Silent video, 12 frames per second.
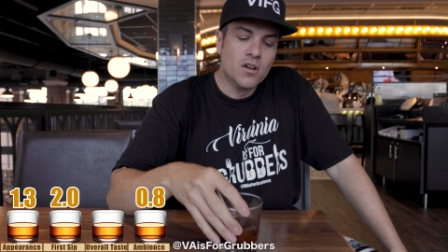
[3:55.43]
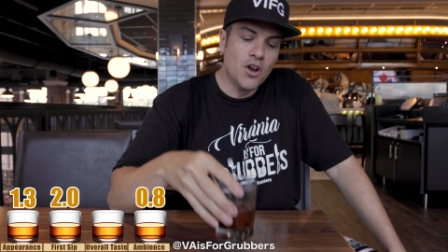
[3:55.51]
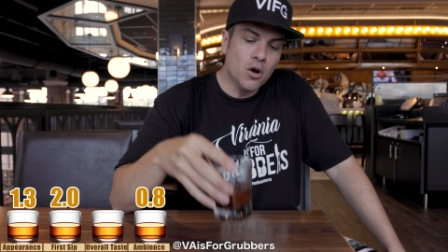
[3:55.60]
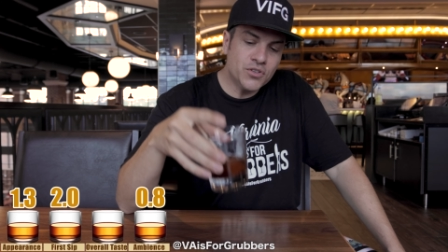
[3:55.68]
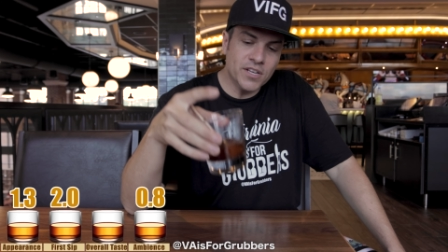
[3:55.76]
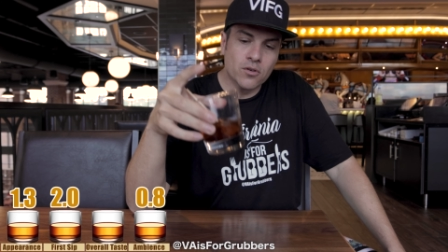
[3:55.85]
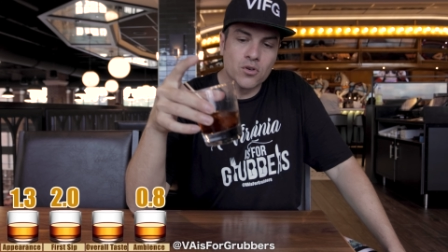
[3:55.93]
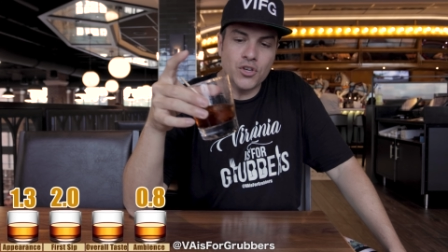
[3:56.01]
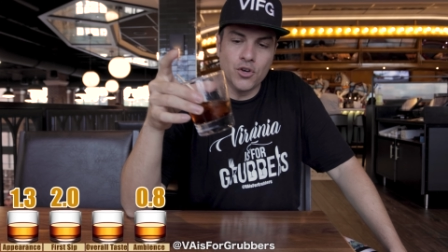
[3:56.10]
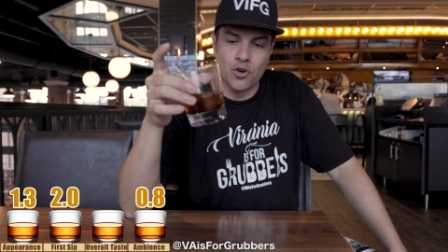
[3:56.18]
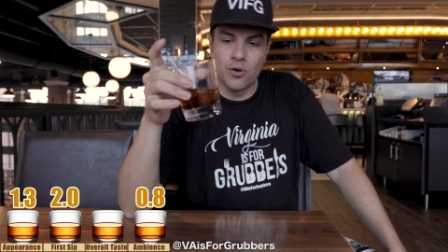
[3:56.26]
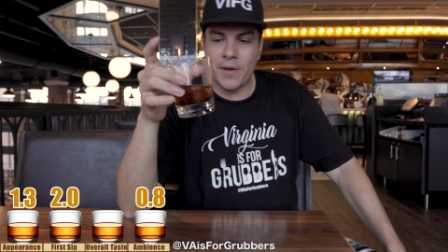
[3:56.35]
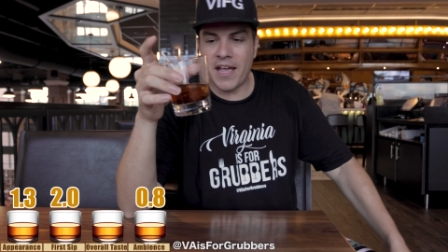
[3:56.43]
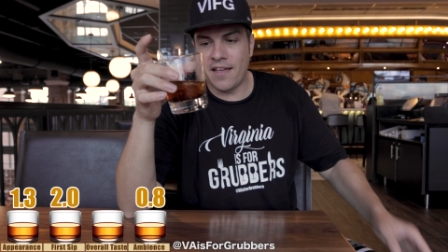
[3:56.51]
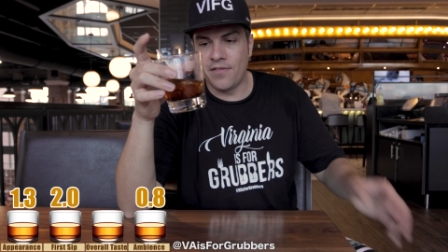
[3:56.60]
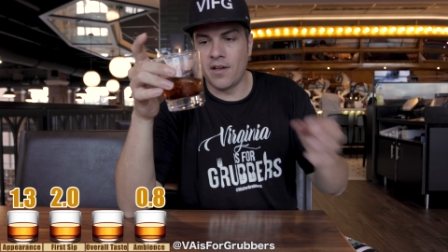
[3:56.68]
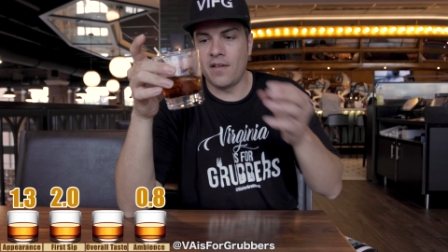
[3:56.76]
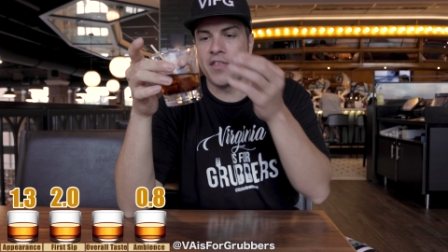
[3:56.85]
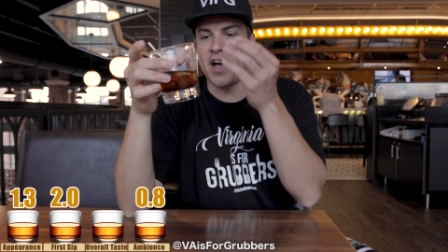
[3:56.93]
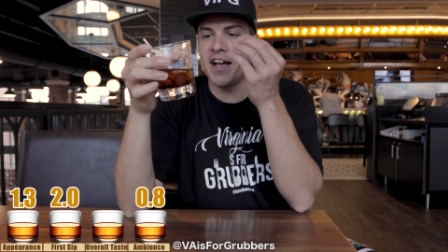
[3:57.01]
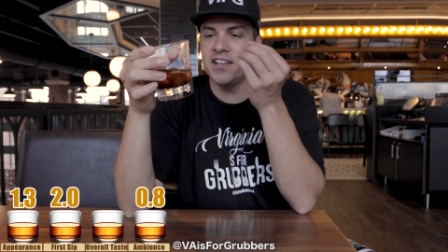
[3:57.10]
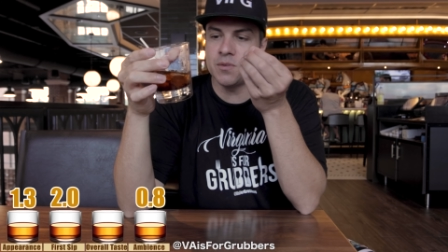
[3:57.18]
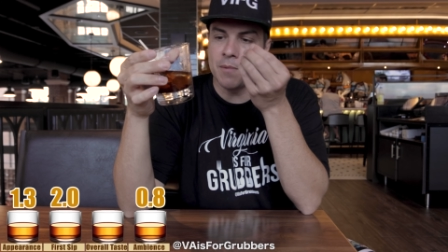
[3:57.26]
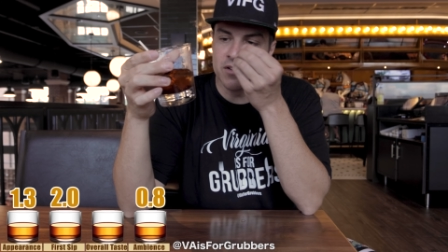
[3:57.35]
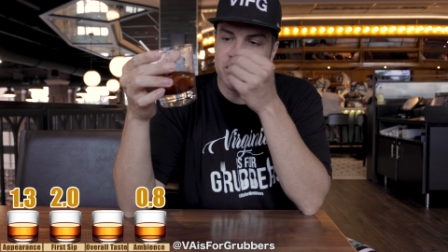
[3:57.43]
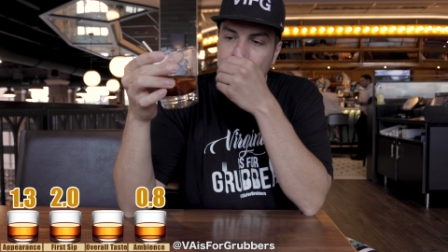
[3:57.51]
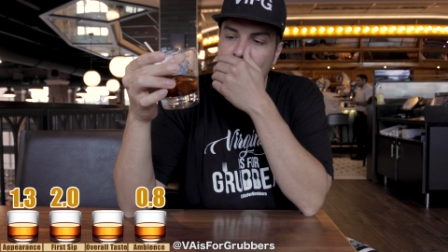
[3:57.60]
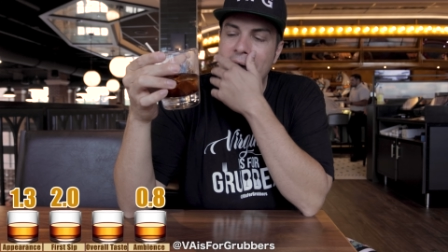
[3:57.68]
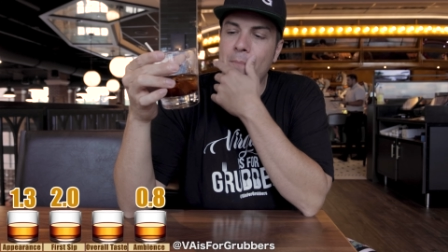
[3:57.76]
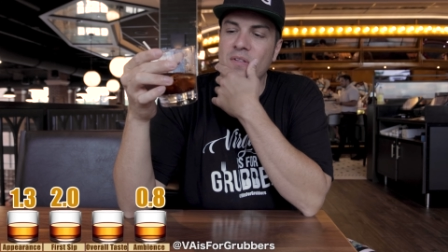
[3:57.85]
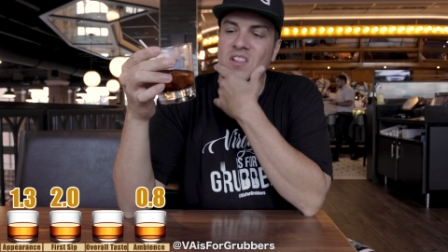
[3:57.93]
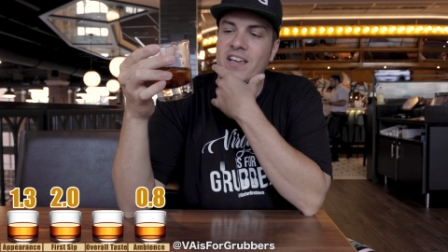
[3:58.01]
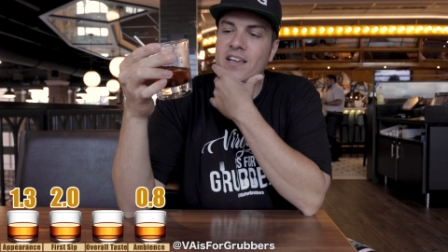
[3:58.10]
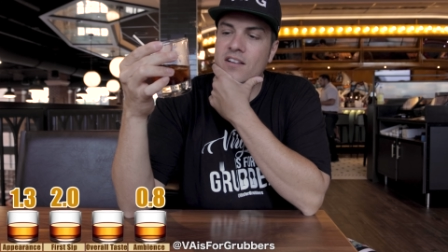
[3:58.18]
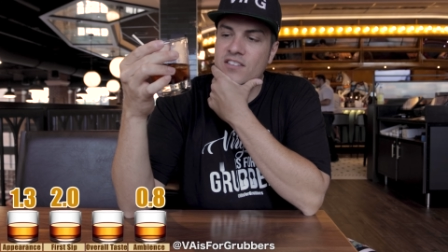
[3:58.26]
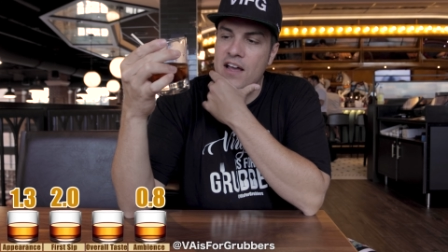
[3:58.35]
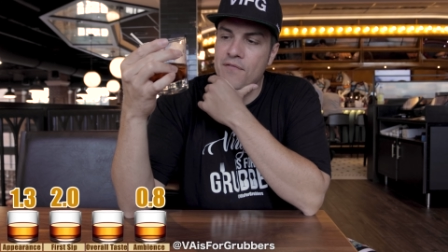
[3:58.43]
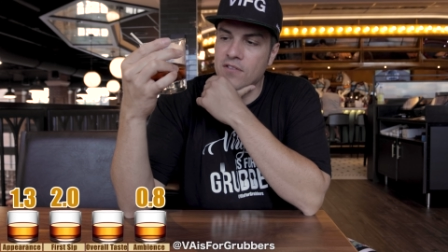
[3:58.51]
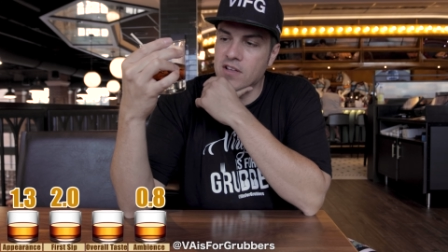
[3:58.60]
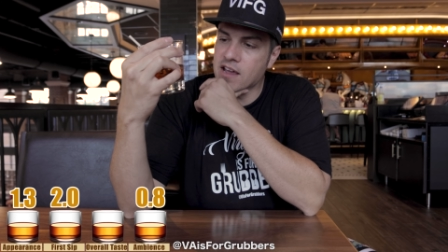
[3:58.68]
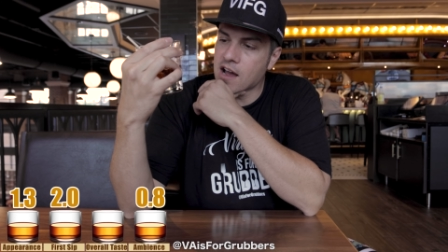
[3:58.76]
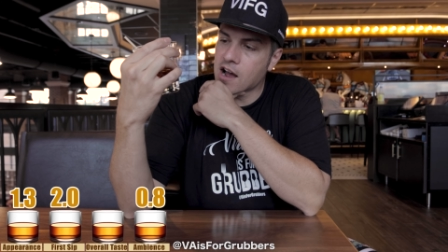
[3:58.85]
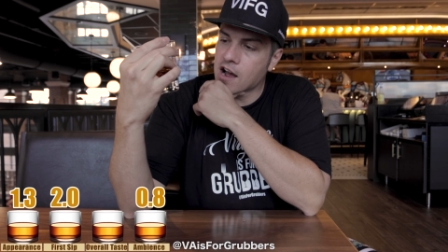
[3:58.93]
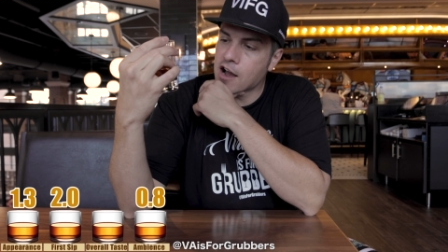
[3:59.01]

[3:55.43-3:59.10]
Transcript: No single cube, and the ice melting rapidly definitely